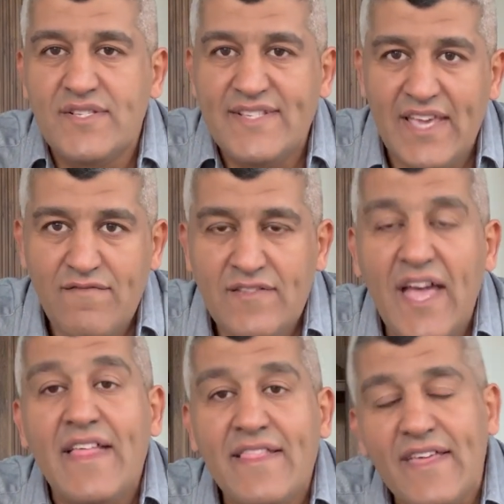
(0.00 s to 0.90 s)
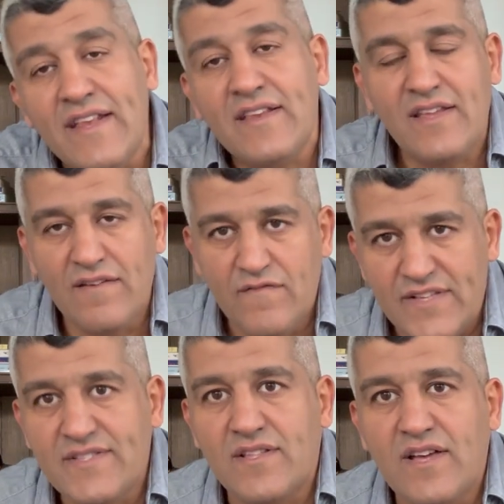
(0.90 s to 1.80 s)
saved and then
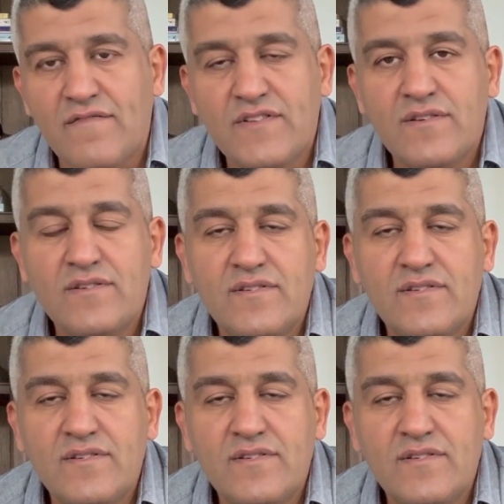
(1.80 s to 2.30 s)
invested after.